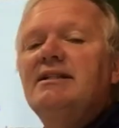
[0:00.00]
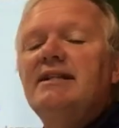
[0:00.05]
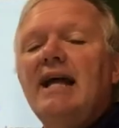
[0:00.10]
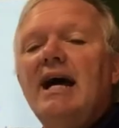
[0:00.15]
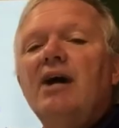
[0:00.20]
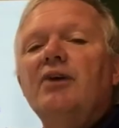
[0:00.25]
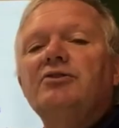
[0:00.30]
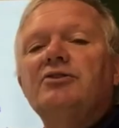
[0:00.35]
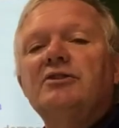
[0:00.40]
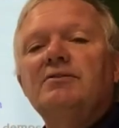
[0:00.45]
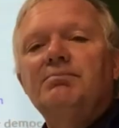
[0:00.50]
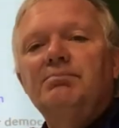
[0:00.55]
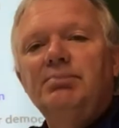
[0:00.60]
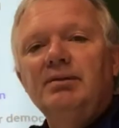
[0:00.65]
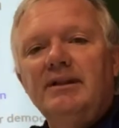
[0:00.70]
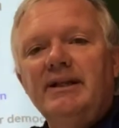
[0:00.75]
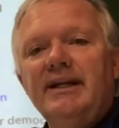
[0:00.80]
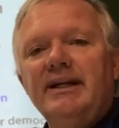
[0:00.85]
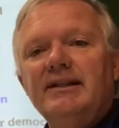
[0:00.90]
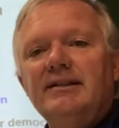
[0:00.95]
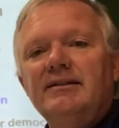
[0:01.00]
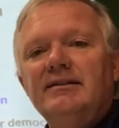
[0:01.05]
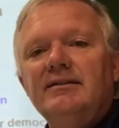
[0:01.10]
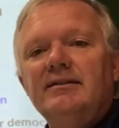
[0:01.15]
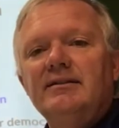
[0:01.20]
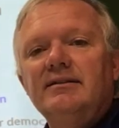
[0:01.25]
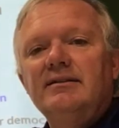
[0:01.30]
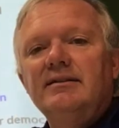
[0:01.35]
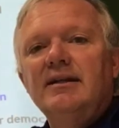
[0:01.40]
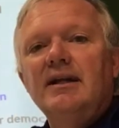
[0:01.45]
now split
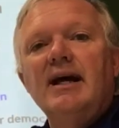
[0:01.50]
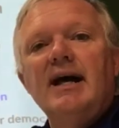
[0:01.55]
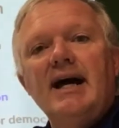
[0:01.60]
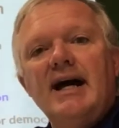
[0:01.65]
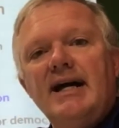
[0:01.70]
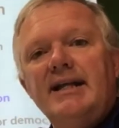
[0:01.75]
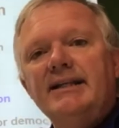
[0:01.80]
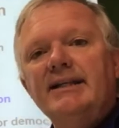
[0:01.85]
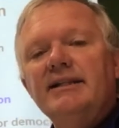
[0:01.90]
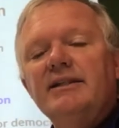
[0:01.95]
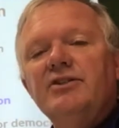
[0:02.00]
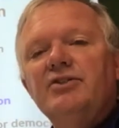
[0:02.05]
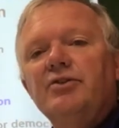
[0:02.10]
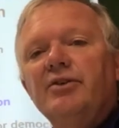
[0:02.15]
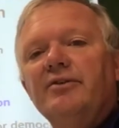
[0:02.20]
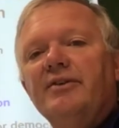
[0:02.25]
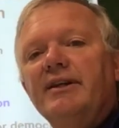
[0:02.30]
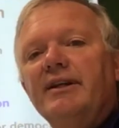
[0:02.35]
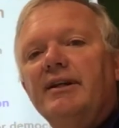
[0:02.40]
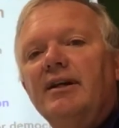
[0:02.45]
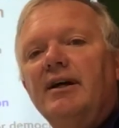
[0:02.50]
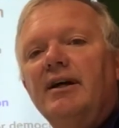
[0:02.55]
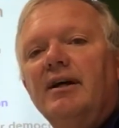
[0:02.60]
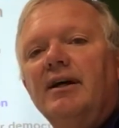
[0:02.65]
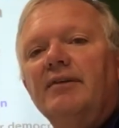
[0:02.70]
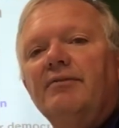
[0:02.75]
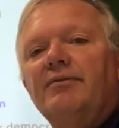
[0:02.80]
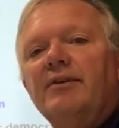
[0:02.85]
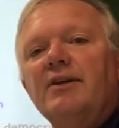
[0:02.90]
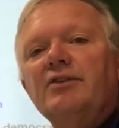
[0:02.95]
on the issue of the
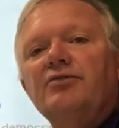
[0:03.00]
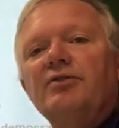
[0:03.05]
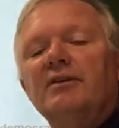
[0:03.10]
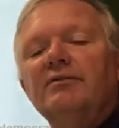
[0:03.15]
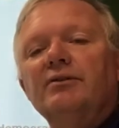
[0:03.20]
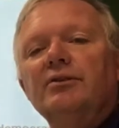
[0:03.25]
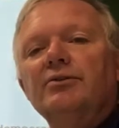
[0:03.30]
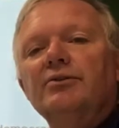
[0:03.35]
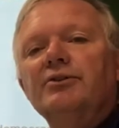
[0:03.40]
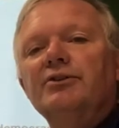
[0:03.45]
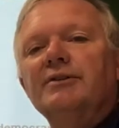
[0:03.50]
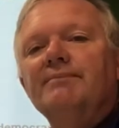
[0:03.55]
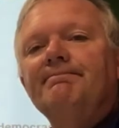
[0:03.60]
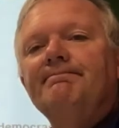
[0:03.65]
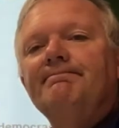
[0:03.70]
French Revolution.